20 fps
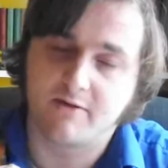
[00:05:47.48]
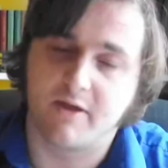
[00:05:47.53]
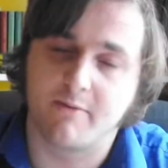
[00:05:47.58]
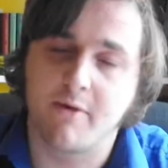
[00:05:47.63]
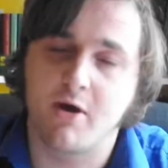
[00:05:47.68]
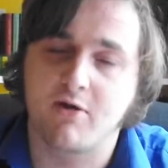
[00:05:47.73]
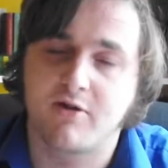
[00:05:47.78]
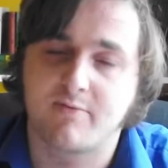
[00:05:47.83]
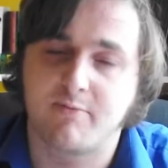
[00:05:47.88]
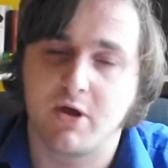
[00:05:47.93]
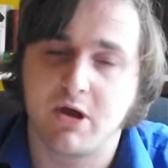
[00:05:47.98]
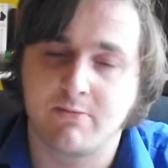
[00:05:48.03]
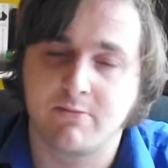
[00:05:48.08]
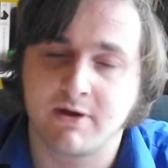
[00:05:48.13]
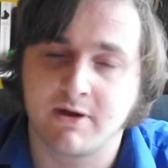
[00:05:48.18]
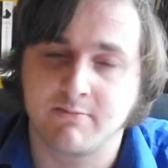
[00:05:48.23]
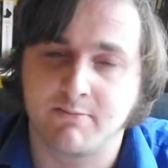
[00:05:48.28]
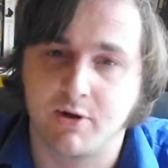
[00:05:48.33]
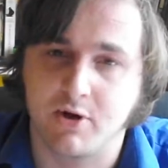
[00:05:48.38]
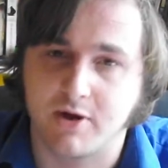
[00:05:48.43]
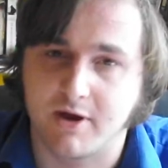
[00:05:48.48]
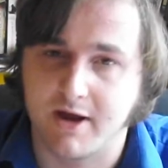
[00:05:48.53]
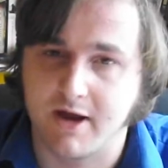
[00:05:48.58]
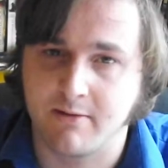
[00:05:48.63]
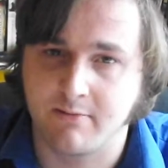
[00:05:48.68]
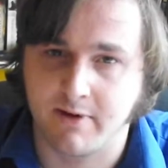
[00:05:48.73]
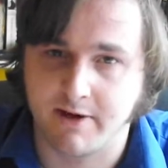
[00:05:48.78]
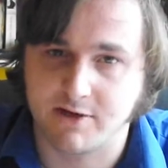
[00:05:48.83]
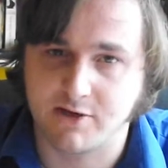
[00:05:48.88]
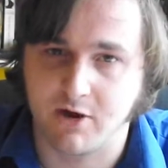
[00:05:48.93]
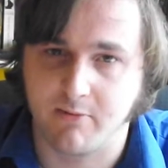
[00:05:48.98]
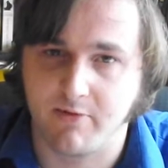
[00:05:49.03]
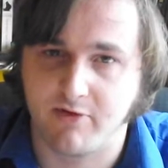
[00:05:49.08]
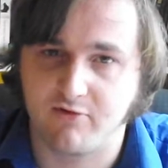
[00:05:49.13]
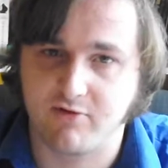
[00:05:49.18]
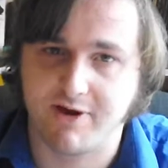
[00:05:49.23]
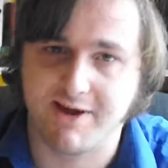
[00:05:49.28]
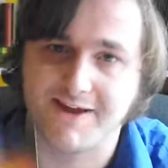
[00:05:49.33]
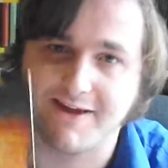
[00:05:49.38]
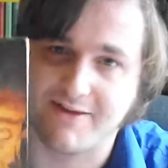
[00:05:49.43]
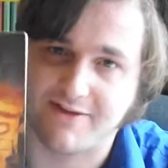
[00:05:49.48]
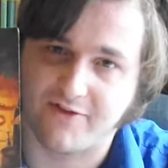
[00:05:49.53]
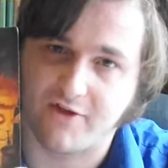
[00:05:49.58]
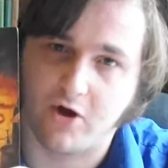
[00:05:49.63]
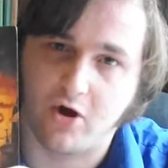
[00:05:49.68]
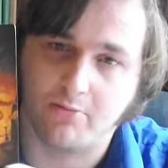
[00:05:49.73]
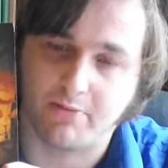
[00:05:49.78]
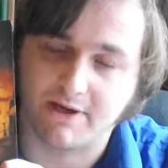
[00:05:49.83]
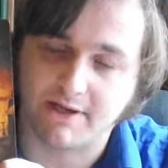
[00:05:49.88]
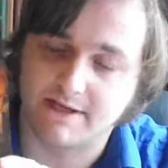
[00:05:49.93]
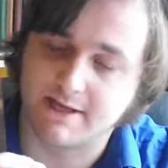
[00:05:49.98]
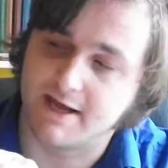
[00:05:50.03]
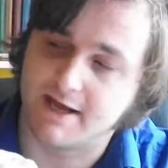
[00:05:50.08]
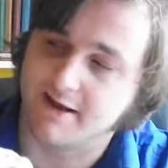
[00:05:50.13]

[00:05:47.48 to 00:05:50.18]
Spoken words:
The most permanent book in my top 3 is The Hobbit.